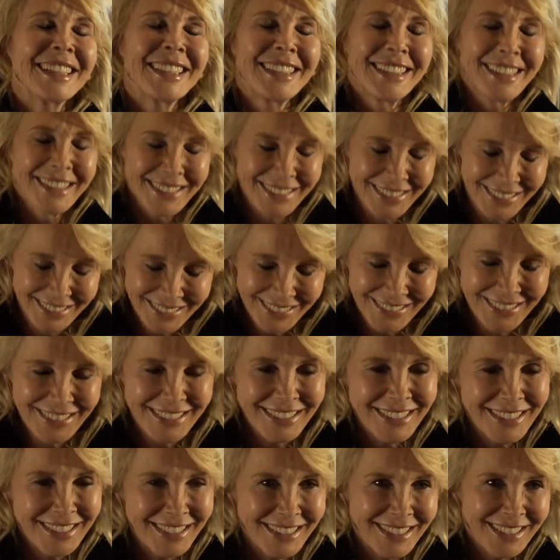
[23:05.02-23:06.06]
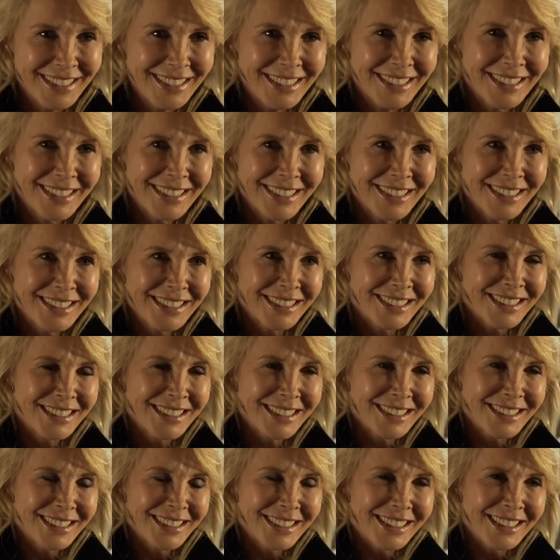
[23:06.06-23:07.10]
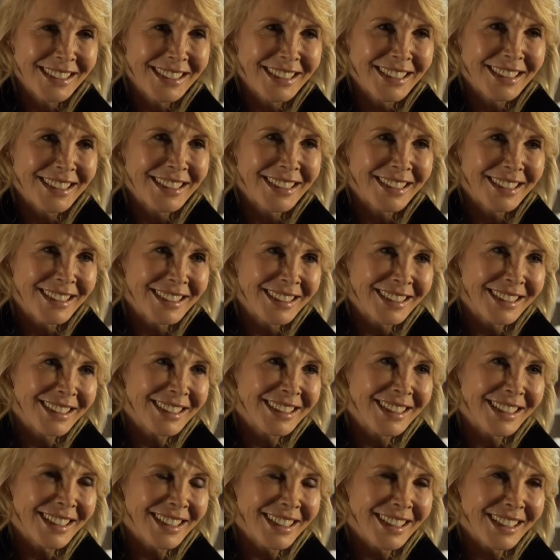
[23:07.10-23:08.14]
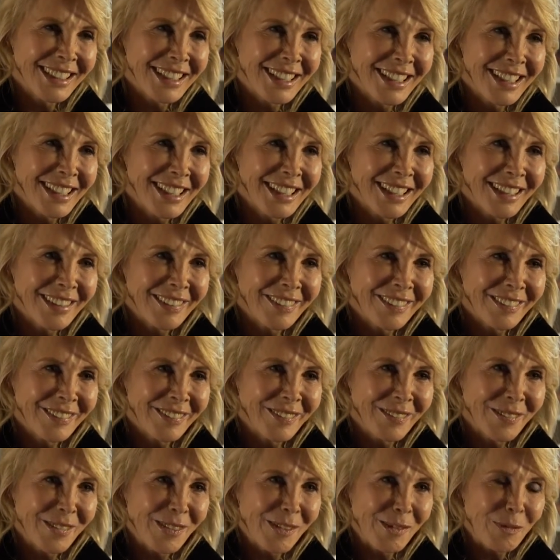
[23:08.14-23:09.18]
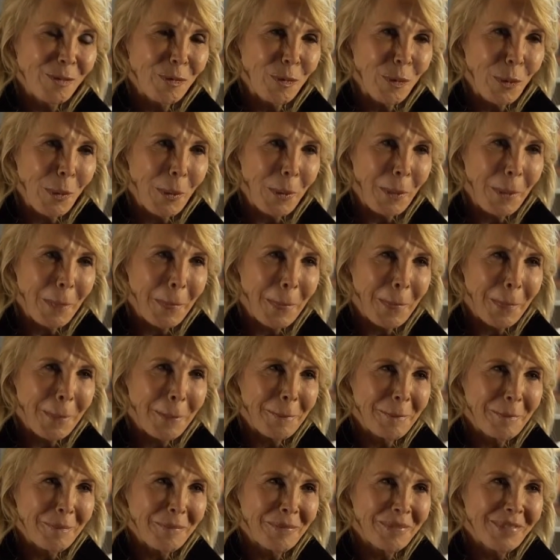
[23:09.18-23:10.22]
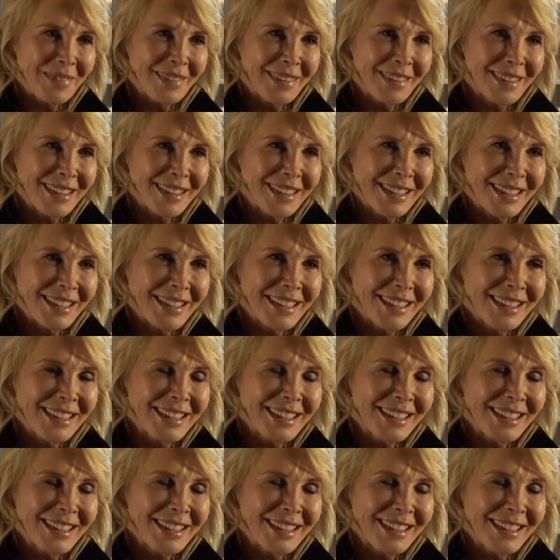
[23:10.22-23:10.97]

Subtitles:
and also beyond Berlin and the Berlin Film Festival. It's been lovely to talk to you.